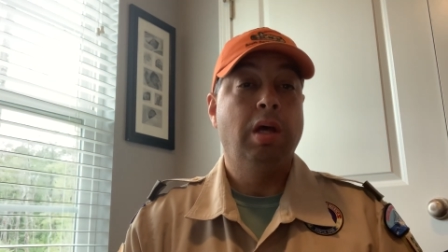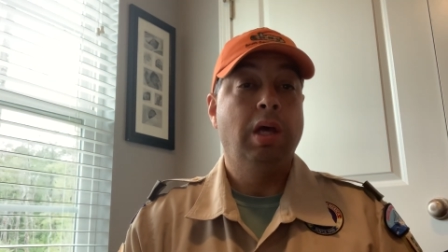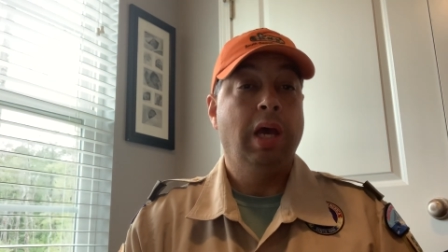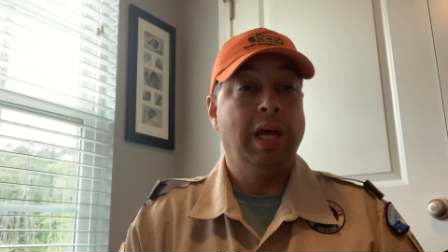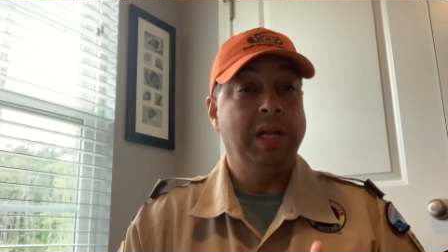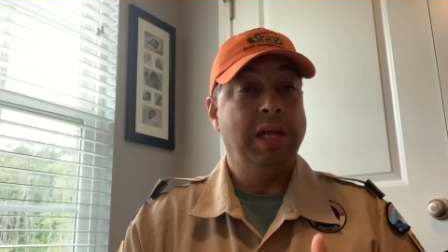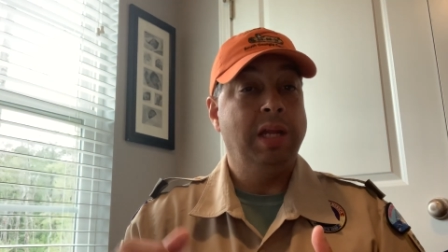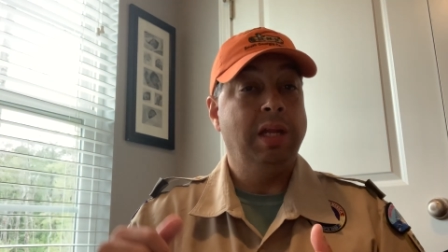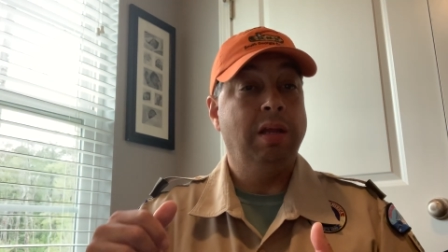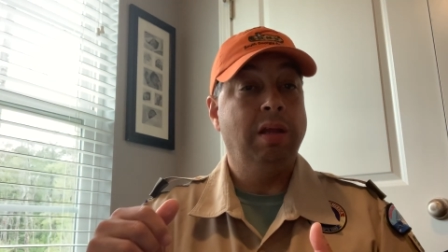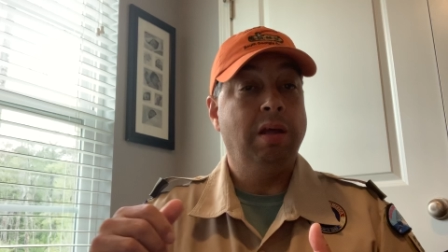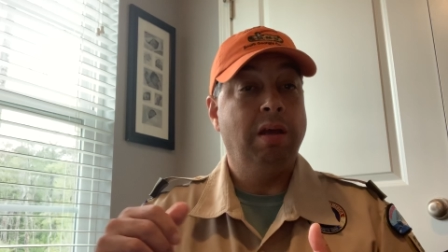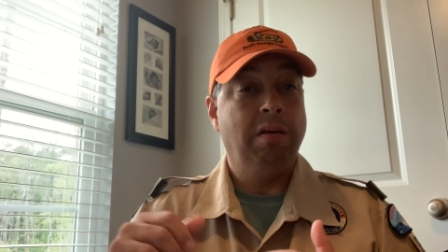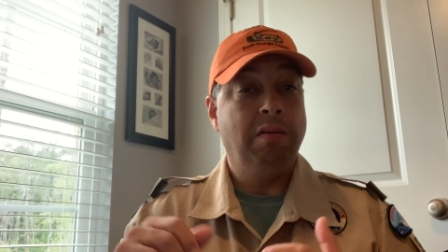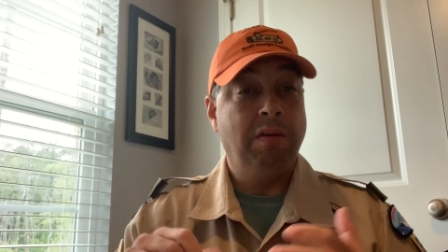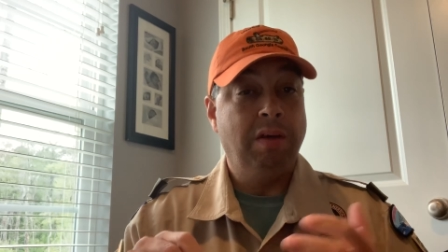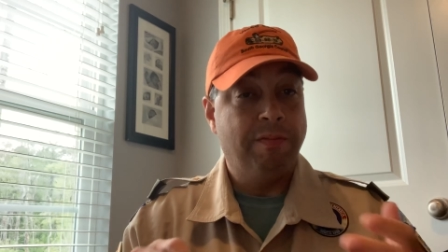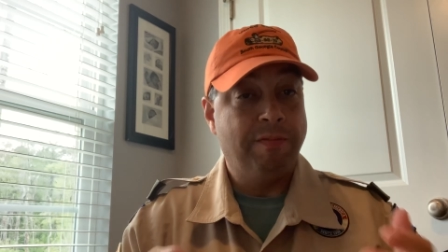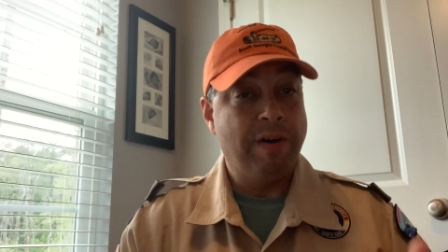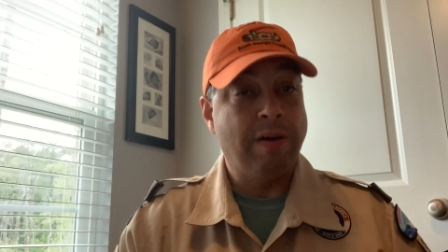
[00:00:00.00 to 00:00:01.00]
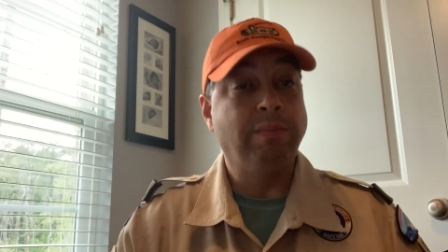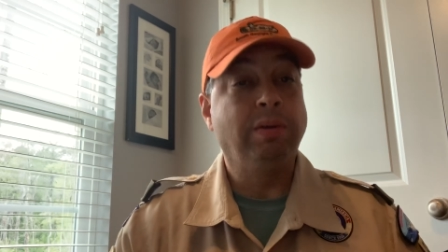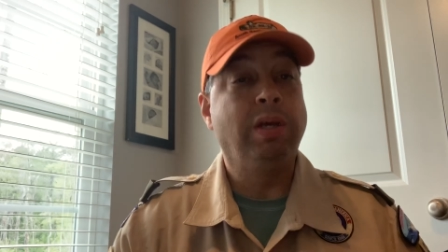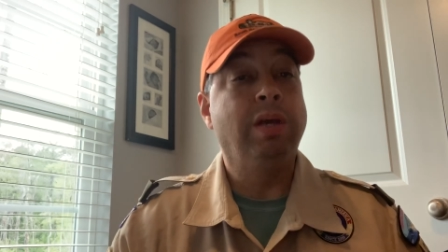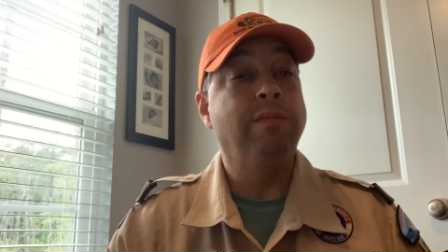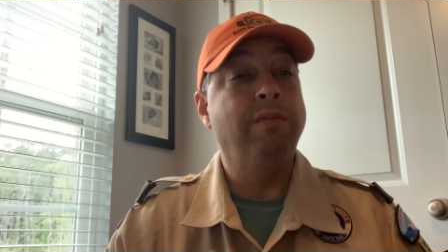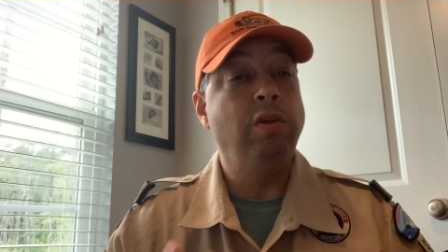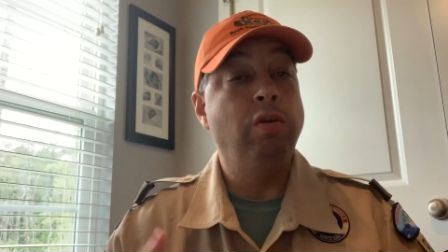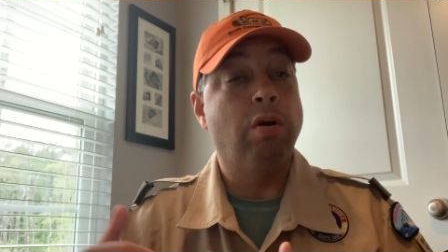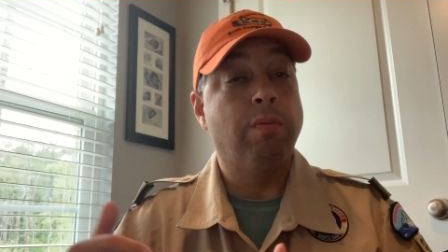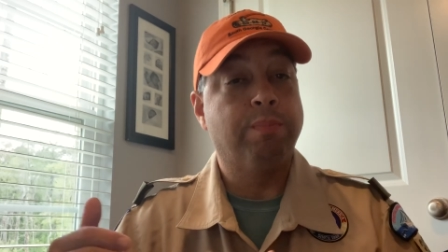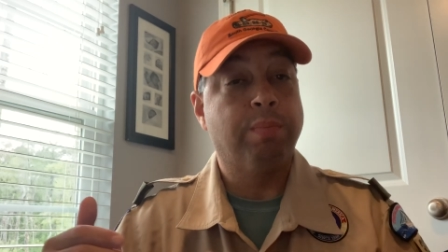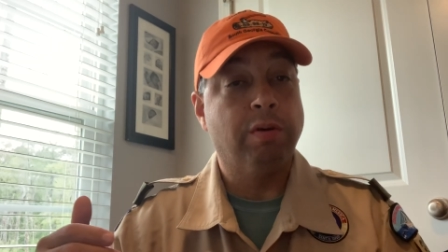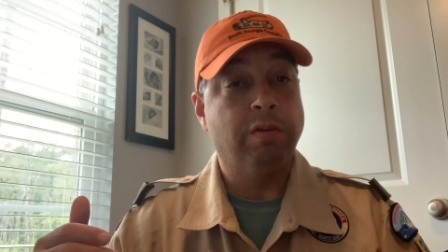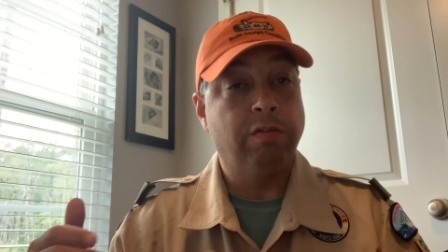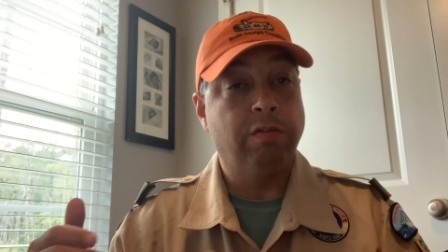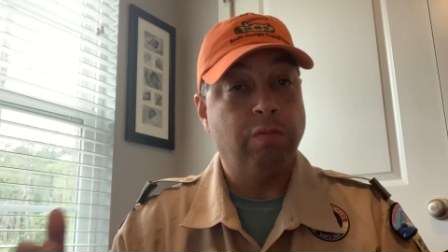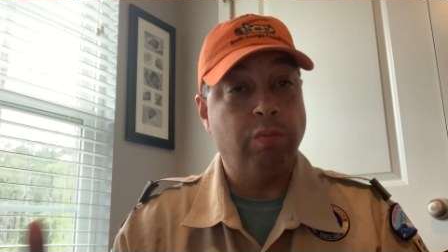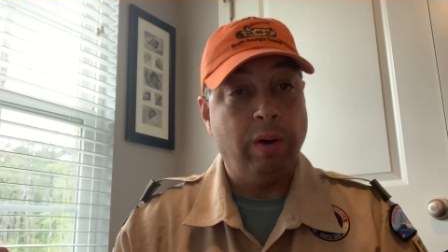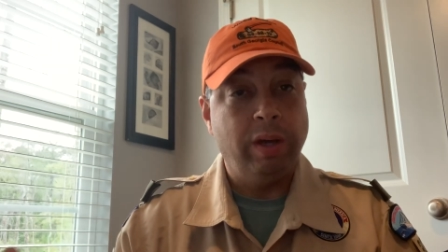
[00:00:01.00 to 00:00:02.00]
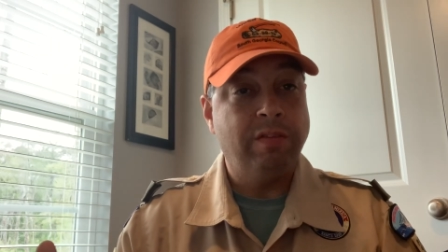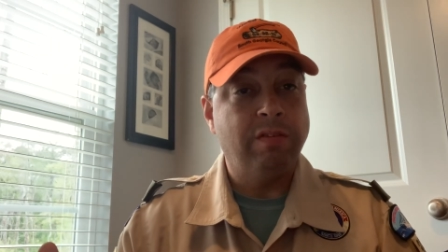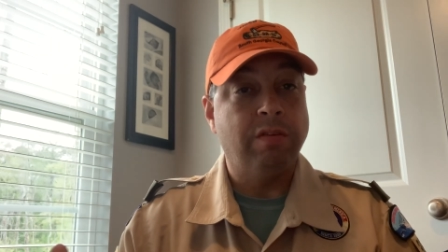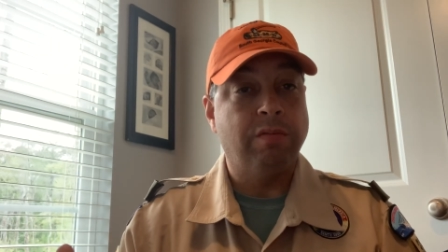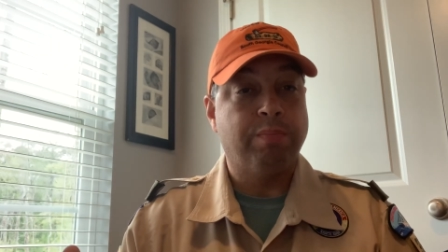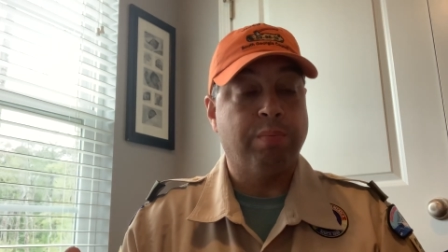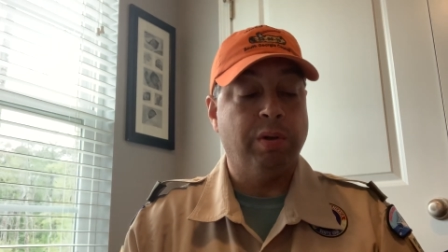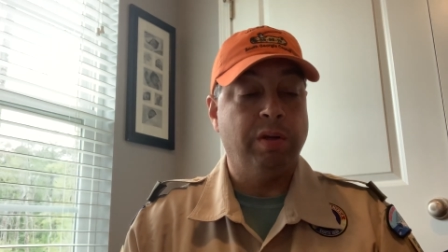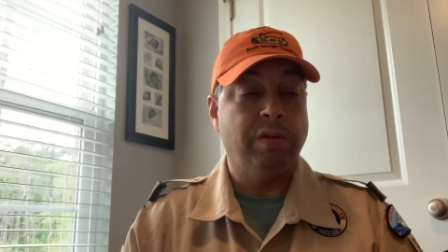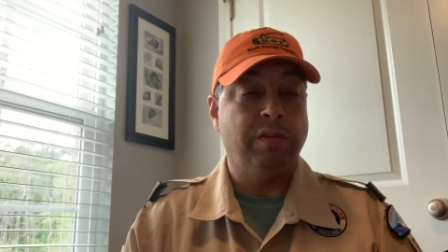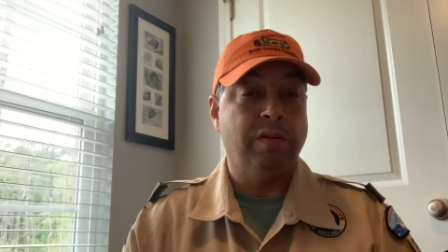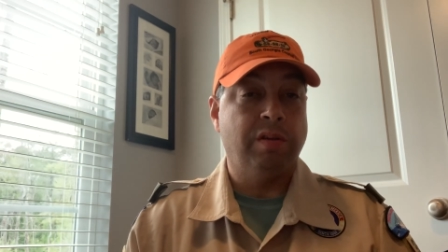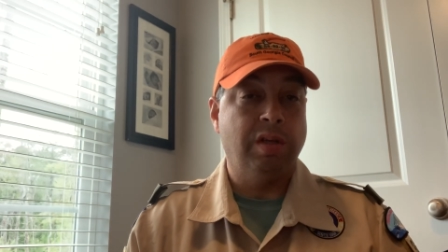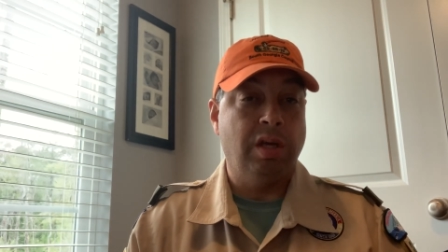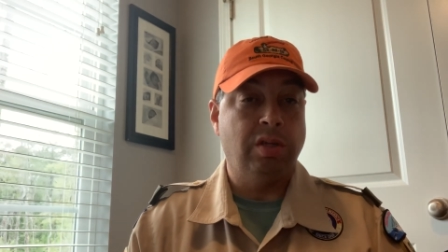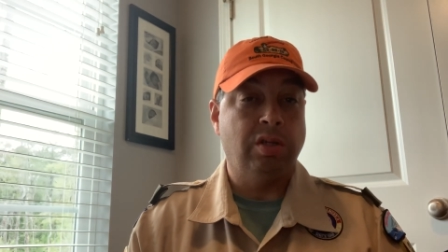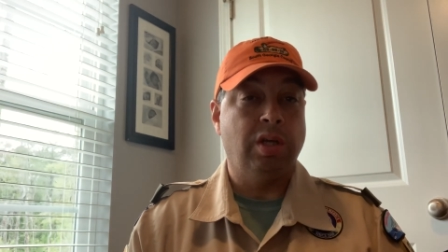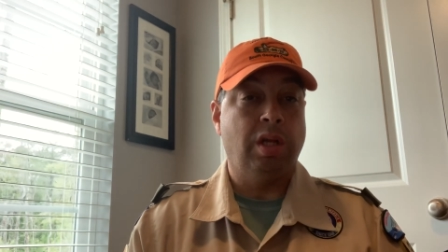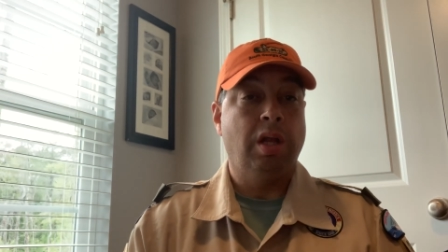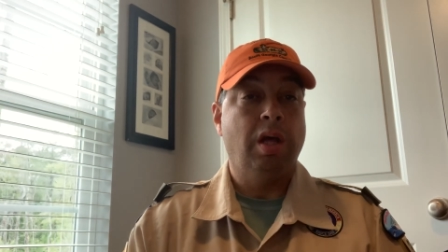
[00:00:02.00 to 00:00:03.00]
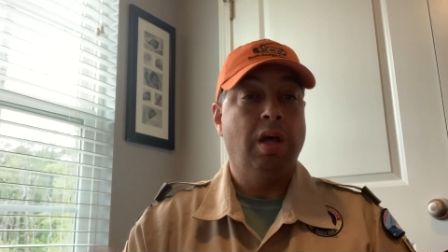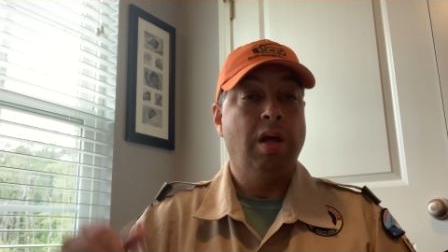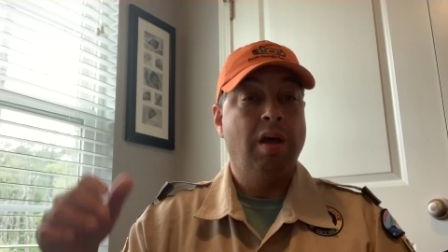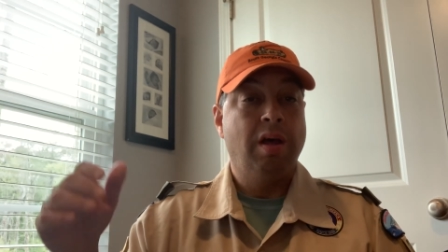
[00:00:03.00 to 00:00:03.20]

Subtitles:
And then if I'm giving you a persuasive presentation,